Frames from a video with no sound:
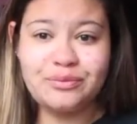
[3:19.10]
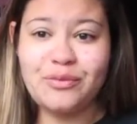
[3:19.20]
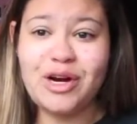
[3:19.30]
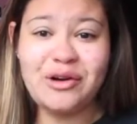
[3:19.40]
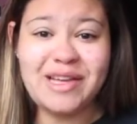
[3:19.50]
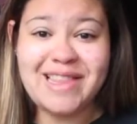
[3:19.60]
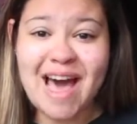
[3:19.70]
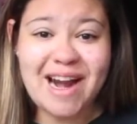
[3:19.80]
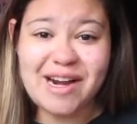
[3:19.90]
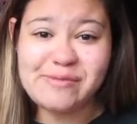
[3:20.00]
We don't need
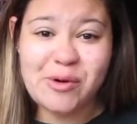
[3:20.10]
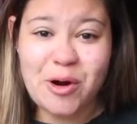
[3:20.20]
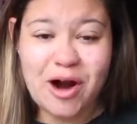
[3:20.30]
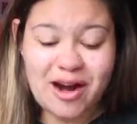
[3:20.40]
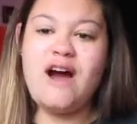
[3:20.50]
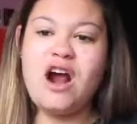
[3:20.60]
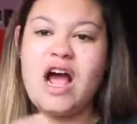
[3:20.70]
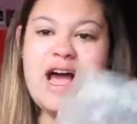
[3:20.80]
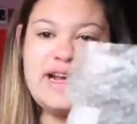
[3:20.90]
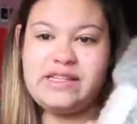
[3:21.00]
that anymore.
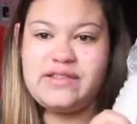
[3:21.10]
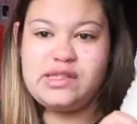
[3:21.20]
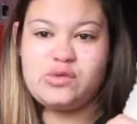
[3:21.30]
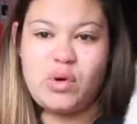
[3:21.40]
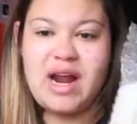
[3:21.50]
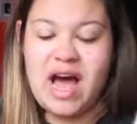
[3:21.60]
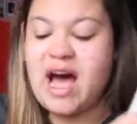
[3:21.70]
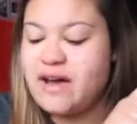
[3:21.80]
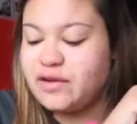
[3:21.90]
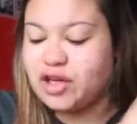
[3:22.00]
Alright, so this is what
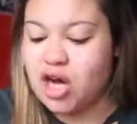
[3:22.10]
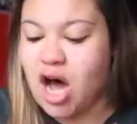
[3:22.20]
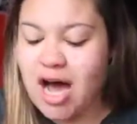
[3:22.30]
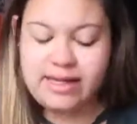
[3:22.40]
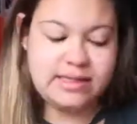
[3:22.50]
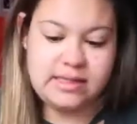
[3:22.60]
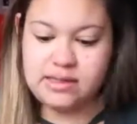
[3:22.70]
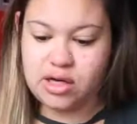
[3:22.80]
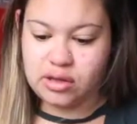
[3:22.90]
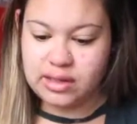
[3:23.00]
I've got.
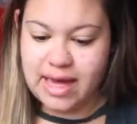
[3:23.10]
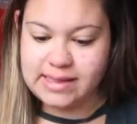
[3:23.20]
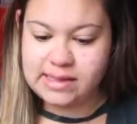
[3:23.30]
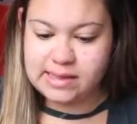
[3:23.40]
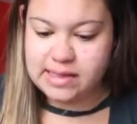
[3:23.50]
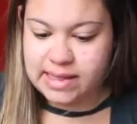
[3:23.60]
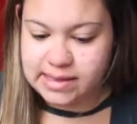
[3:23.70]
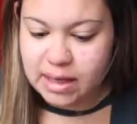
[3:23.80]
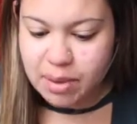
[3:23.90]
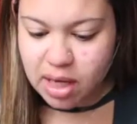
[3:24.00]
So let's see.
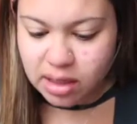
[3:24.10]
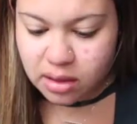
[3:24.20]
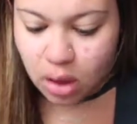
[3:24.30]
Is that a bug?